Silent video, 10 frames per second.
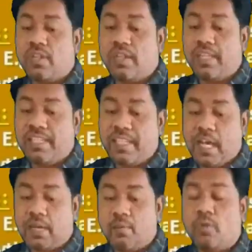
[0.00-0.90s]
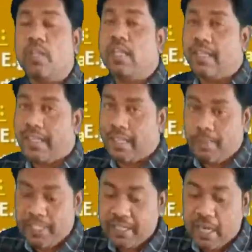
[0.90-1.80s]
releasing hormone,
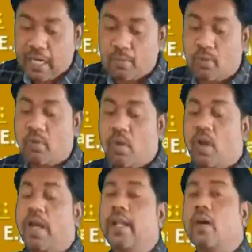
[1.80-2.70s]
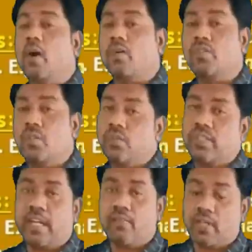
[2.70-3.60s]
inhibiting hormone, and
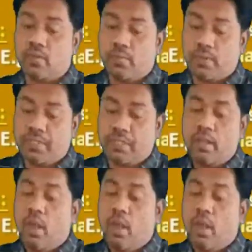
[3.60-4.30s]
oxytocin and vasopressin.